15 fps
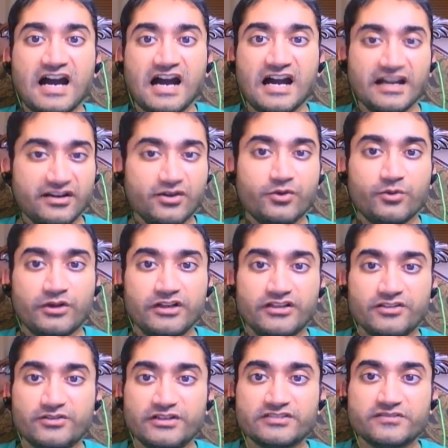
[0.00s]
I don't want to
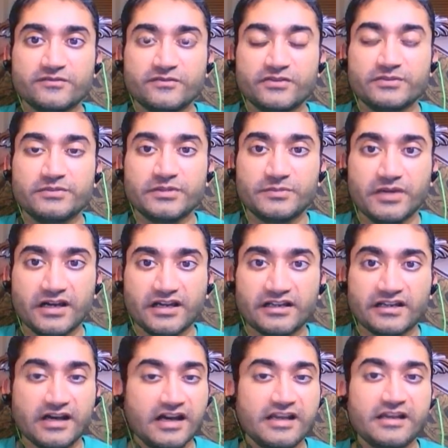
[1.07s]
aggressively be
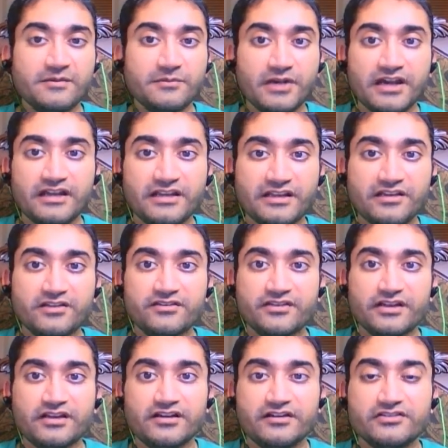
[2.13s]
buying. I am buying here and
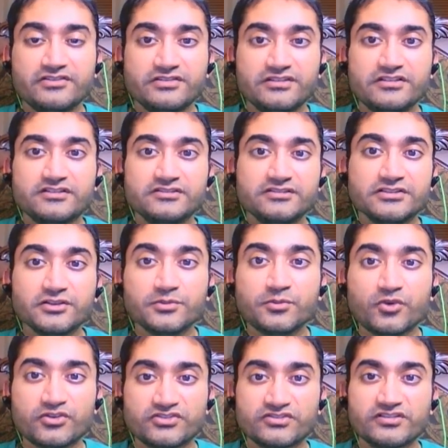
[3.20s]
there. It's a little
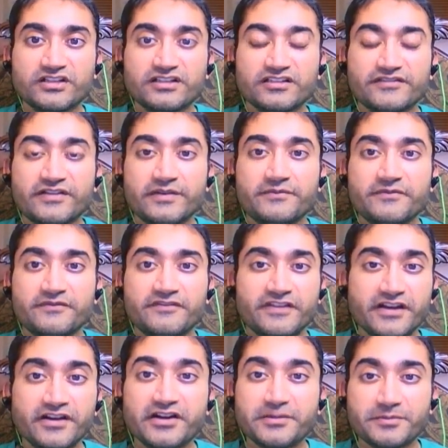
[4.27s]
more selective. I'm
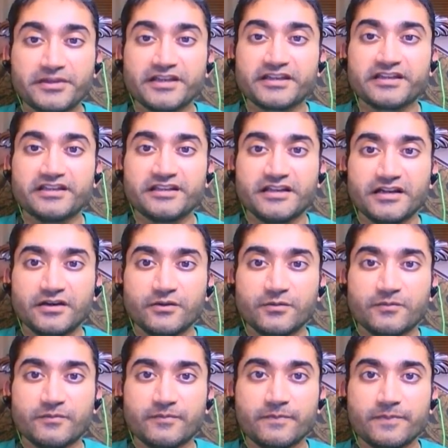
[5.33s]
very picky now.
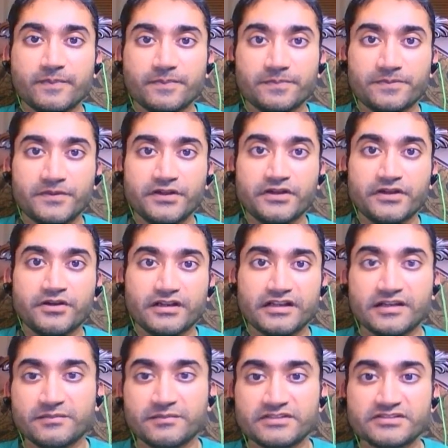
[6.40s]
You know, I
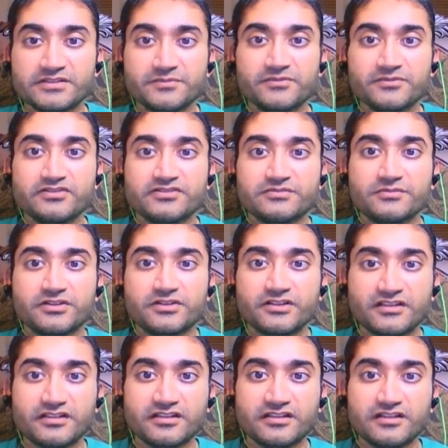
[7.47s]
got my stimulus
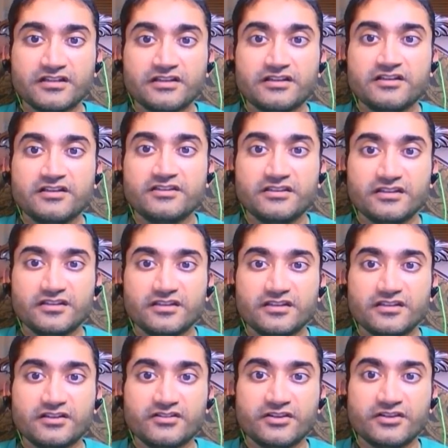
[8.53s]
money the
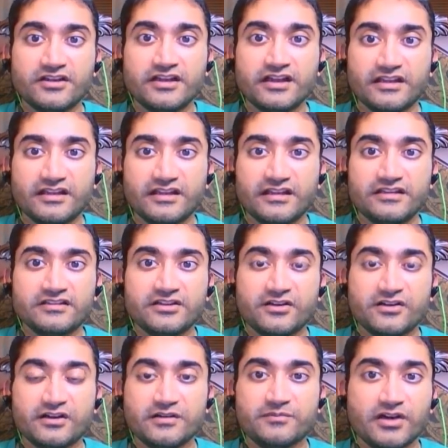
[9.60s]
other day, and you know,
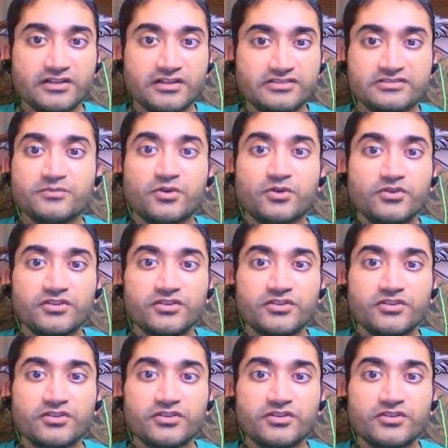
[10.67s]
I bought some more